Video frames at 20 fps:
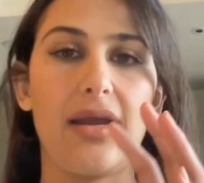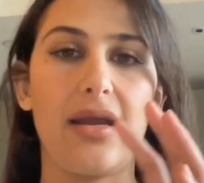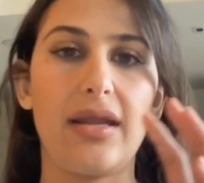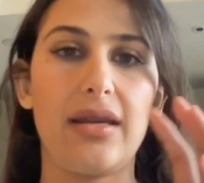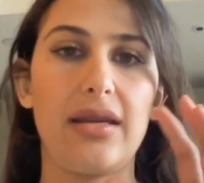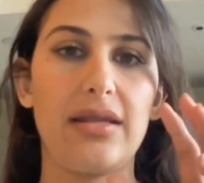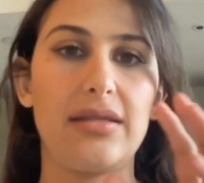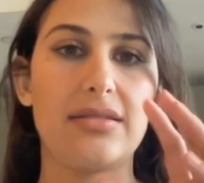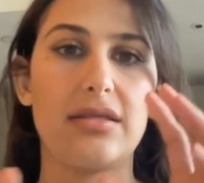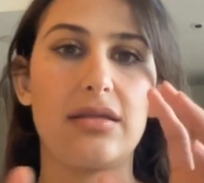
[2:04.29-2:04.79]

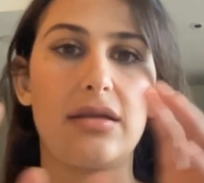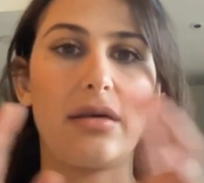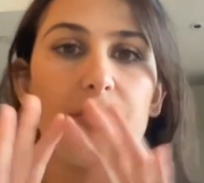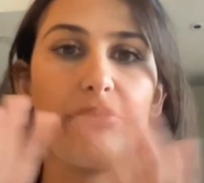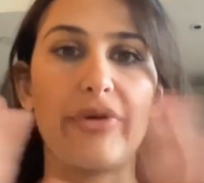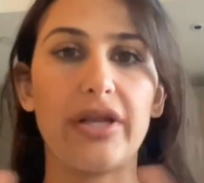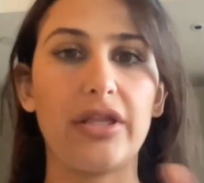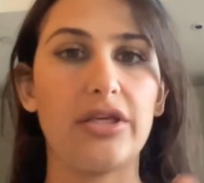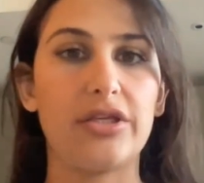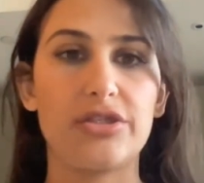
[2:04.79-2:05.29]
and it's an
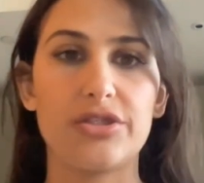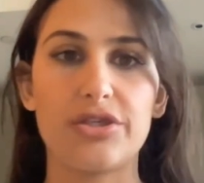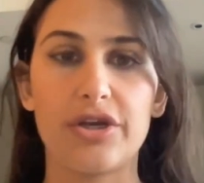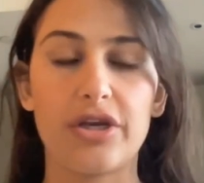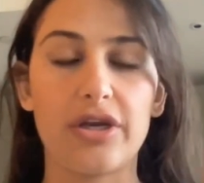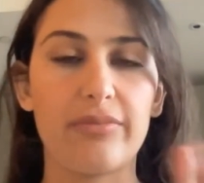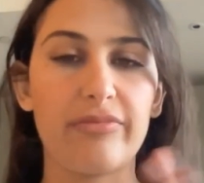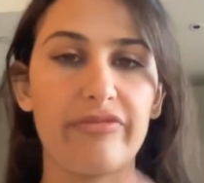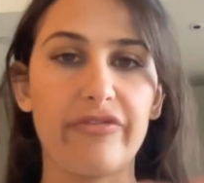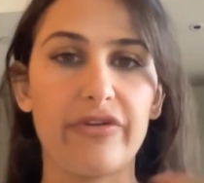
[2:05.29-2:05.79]
umbrella
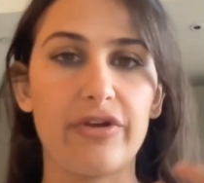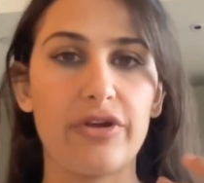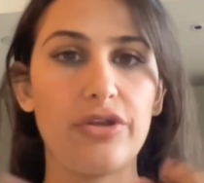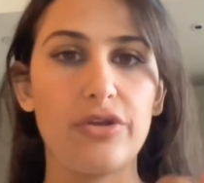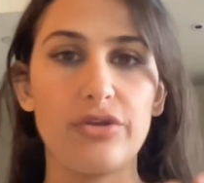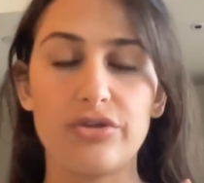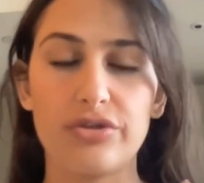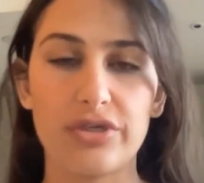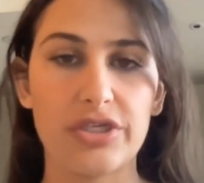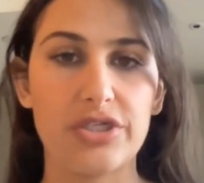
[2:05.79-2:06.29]
term for
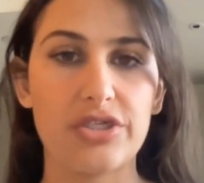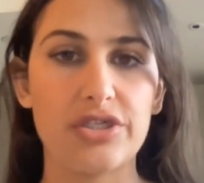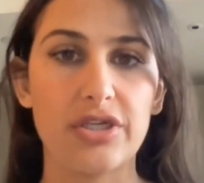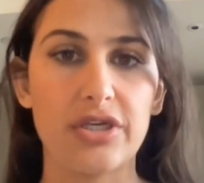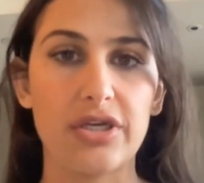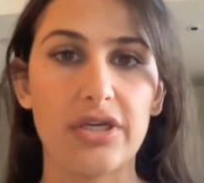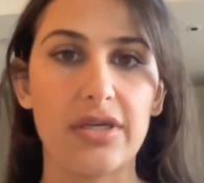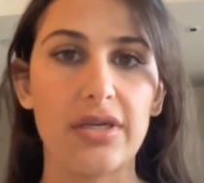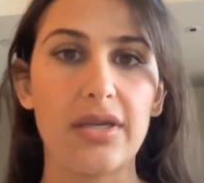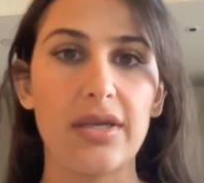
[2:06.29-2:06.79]

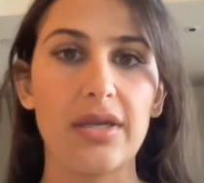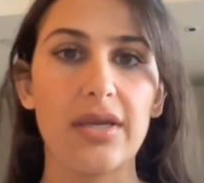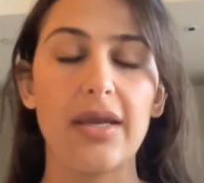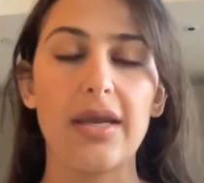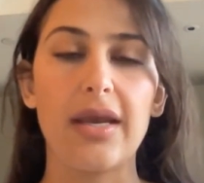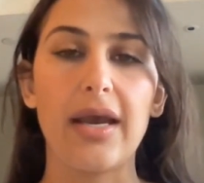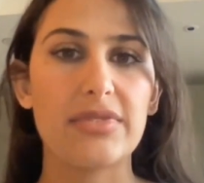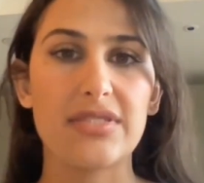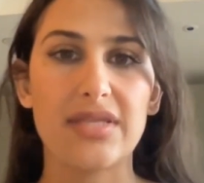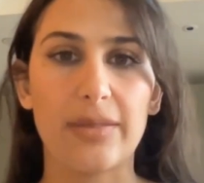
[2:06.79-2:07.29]
nutrition,
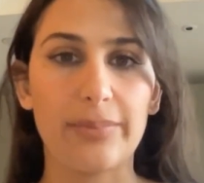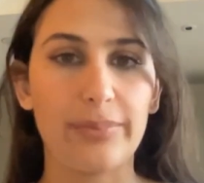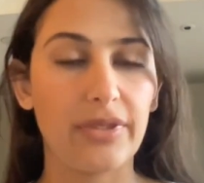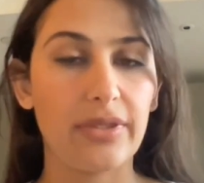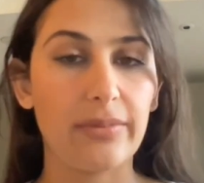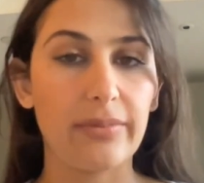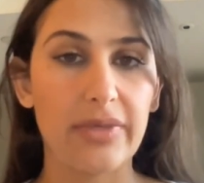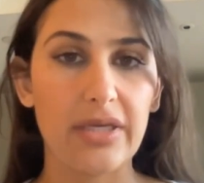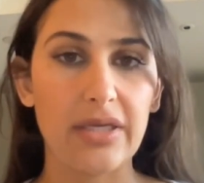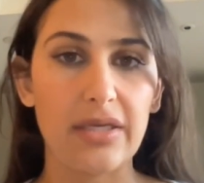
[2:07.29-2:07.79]

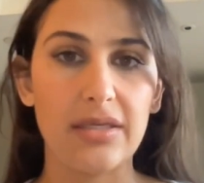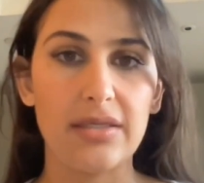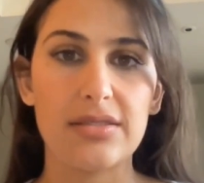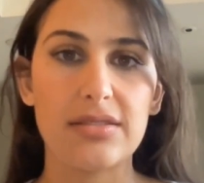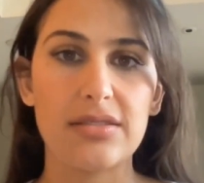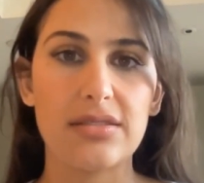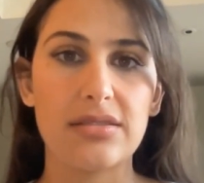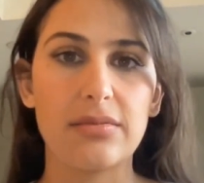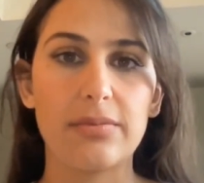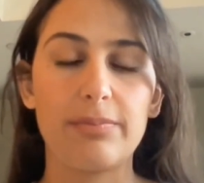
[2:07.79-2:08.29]

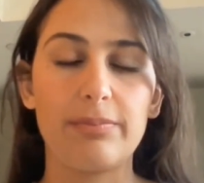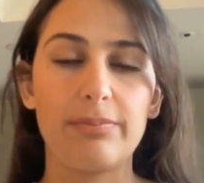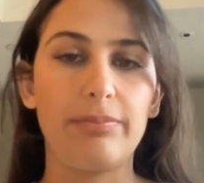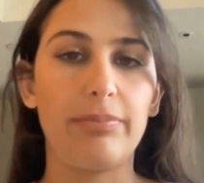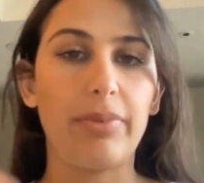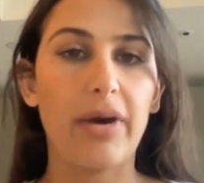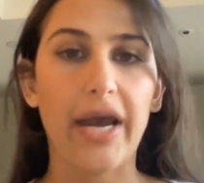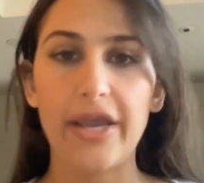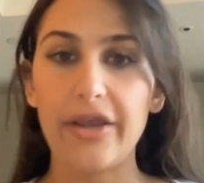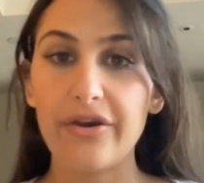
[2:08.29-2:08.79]
supplements,
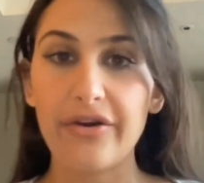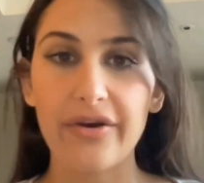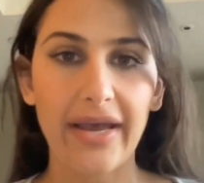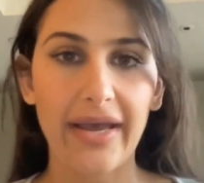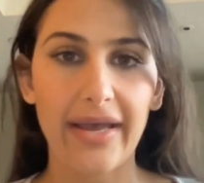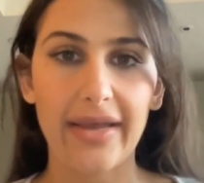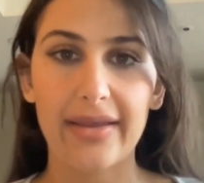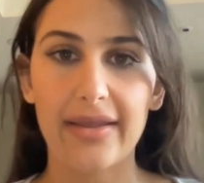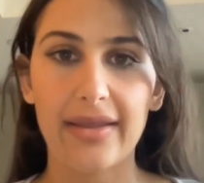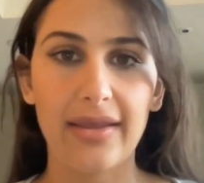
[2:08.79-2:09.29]

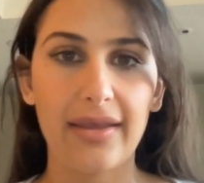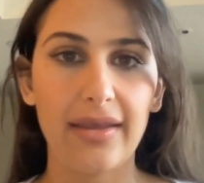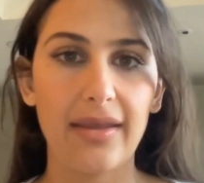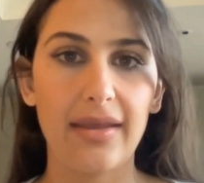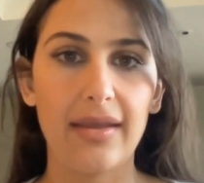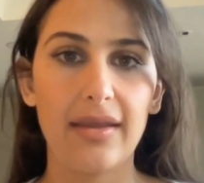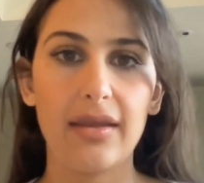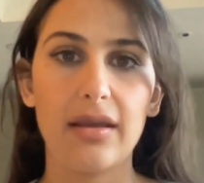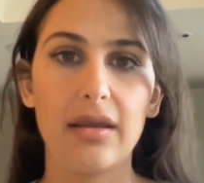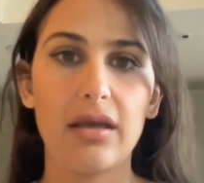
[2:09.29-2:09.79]

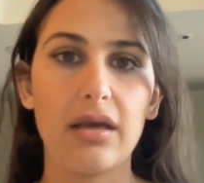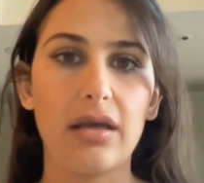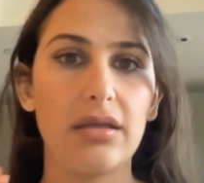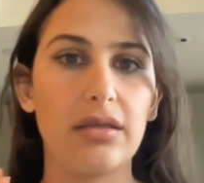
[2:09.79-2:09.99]
biohacking,